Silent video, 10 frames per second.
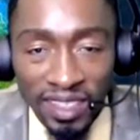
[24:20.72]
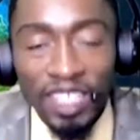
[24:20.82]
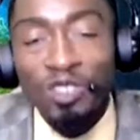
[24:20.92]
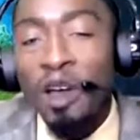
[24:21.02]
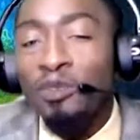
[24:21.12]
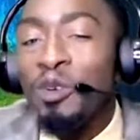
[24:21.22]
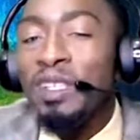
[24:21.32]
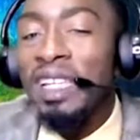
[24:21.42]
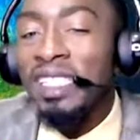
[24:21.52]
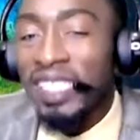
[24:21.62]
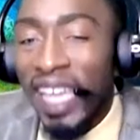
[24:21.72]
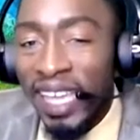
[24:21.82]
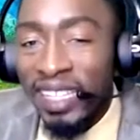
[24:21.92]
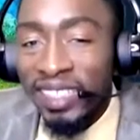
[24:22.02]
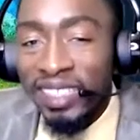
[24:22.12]
you have to
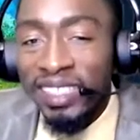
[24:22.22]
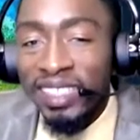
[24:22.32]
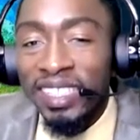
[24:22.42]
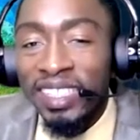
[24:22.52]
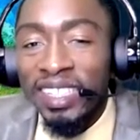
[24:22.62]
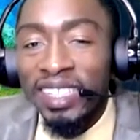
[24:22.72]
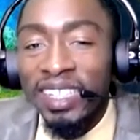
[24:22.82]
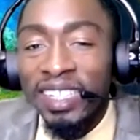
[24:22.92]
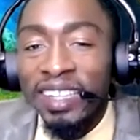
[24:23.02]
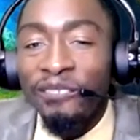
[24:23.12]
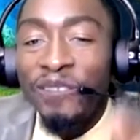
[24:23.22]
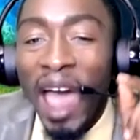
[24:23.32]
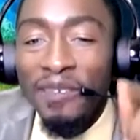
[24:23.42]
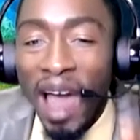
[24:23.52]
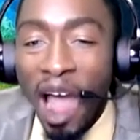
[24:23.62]
understand
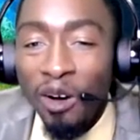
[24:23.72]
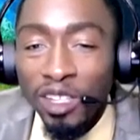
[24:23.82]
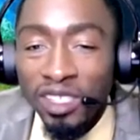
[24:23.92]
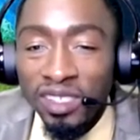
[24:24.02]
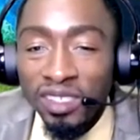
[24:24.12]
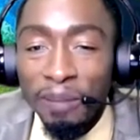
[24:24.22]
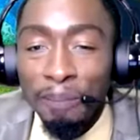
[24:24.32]
5 hours